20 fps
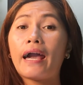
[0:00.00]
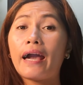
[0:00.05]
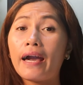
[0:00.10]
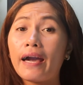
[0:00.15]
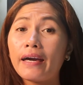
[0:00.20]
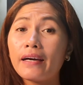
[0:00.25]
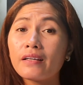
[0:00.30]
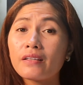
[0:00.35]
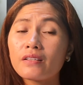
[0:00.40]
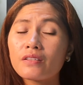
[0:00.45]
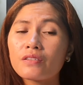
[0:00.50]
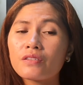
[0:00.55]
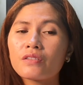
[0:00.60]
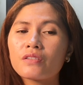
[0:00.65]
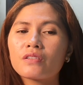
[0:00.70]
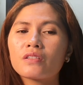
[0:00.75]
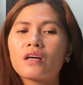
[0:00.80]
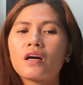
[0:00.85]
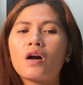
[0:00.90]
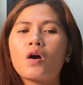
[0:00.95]

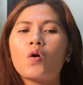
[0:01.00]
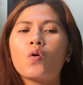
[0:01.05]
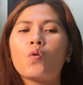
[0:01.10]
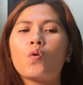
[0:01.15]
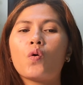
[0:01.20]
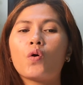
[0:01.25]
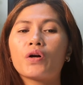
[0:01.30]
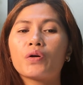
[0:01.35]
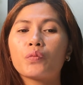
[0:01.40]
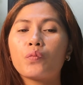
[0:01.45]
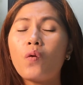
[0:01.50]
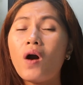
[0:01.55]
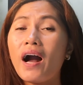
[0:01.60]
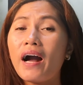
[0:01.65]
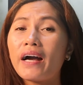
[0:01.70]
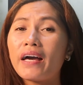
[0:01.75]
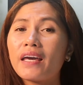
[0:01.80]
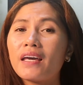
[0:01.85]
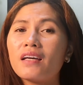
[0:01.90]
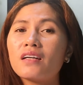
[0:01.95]
X, or
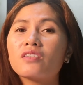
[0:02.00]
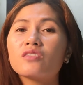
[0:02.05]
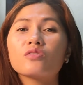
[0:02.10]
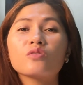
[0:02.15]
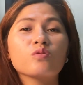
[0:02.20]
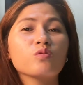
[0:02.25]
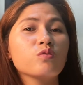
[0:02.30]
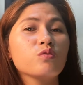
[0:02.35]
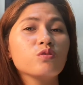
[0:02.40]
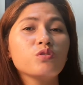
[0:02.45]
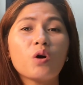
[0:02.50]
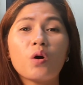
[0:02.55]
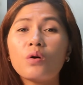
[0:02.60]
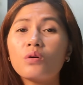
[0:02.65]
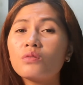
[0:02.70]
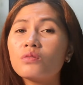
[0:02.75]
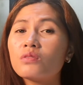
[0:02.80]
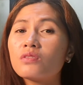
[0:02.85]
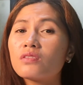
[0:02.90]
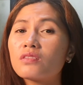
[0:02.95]
Y,
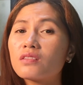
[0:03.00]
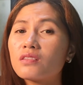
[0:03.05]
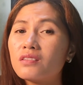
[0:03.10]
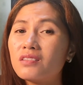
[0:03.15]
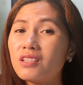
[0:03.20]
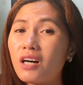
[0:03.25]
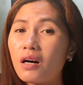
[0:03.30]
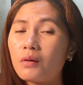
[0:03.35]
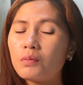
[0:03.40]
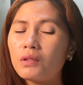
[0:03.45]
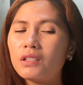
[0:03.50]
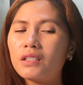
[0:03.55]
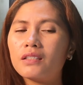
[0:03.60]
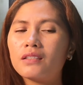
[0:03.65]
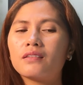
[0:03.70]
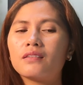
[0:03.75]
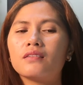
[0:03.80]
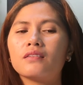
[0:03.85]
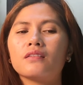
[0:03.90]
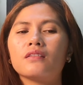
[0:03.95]
don't double
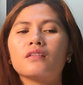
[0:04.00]
it.